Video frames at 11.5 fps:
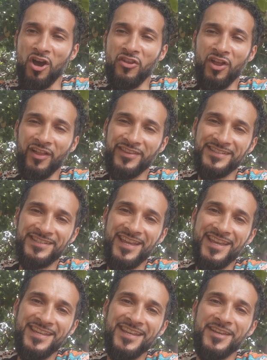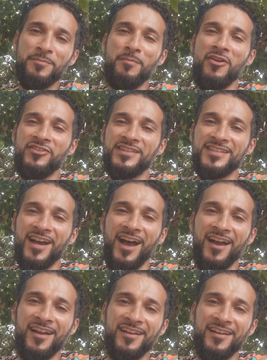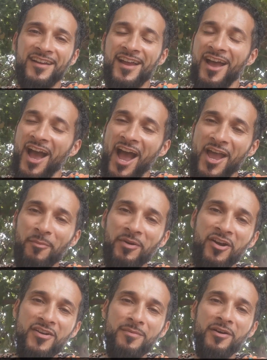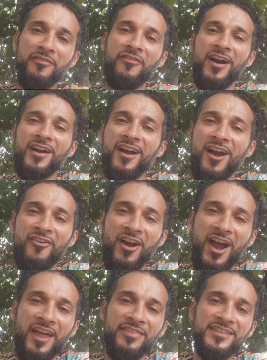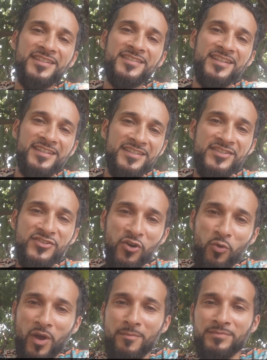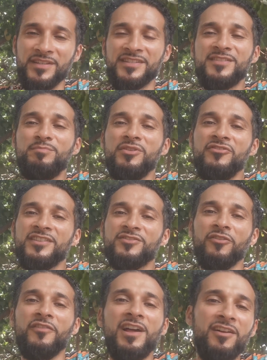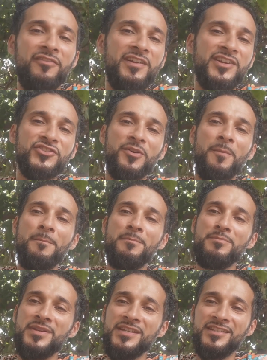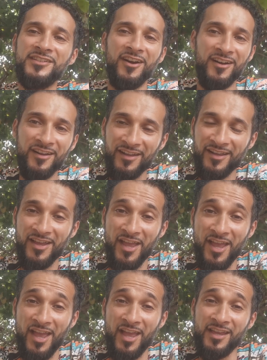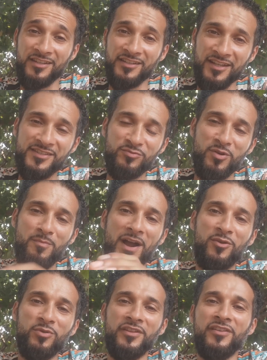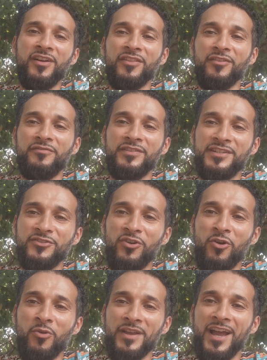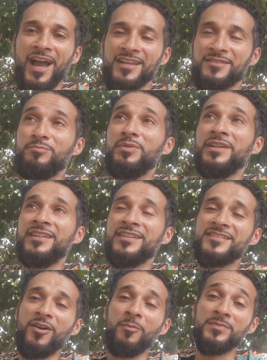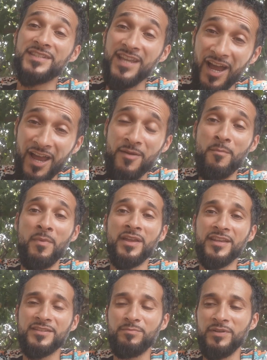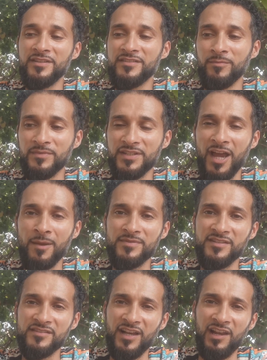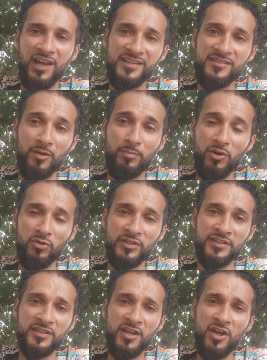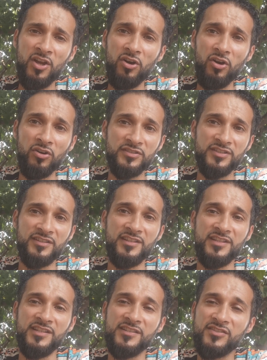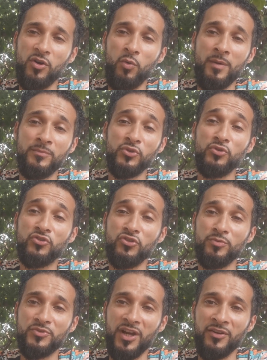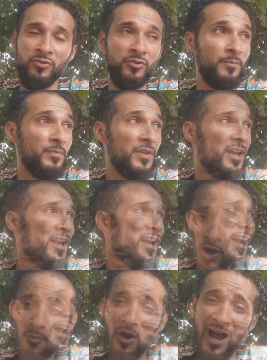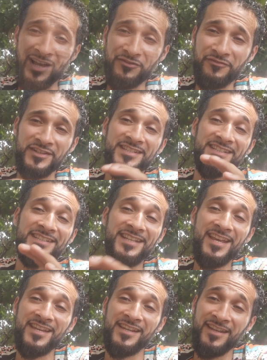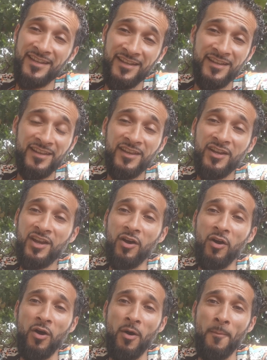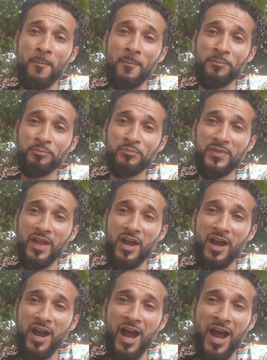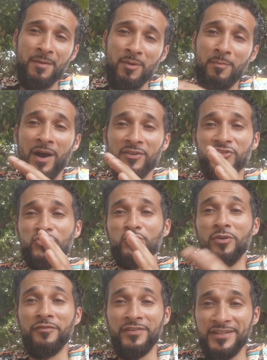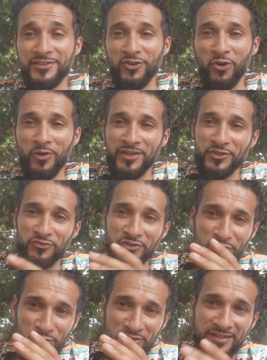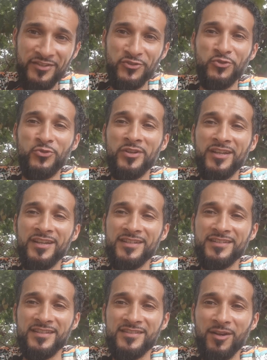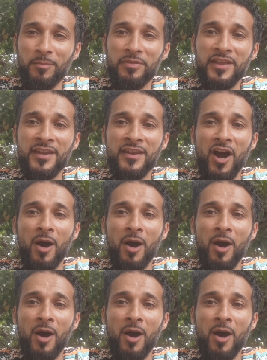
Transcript: Another day in Meritah. I am Karema Fahkara and this is SOEM, the Spirit of Elevation Media. Yes, we're back with another video. It has been some time. It's been some time since I last uploaded onto the SOEM YouTube channel. But as for today, I'm about to do a video introducing you to something